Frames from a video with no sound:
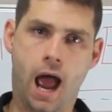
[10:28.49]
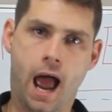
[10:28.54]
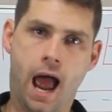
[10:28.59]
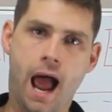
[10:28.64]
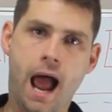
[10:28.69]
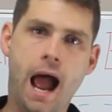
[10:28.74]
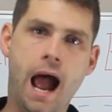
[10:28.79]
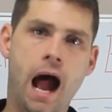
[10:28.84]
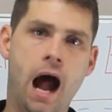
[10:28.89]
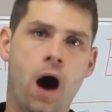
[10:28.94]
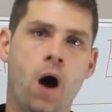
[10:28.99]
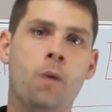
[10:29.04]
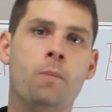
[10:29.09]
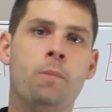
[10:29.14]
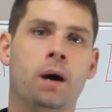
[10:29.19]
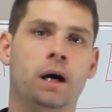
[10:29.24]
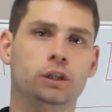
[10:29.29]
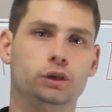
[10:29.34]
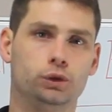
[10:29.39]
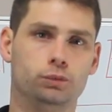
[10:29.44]
how
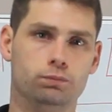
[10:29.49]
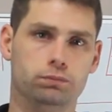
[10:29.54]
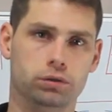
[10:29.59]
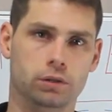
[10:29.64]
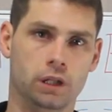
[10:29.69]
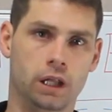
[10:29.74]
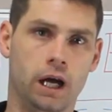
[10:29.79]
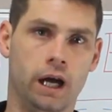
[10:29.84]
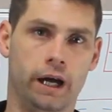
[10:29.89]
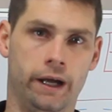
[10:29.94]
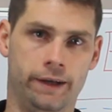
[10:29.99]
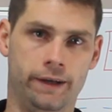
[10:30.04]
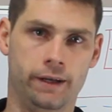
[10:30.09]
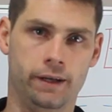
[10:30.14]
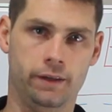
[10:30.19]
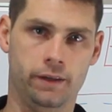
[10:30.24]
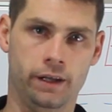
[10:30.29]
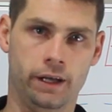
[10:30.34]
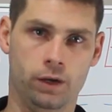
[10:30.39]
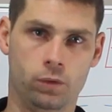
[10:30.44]
much blood
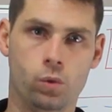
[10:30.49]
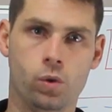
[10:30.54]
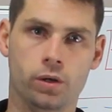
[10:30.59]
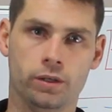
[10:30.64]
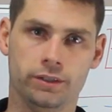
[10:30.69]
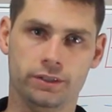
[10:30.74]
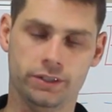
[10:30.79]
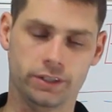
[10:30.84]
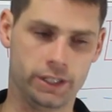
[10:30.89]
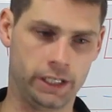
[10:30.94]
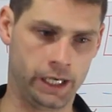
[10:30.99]
there was.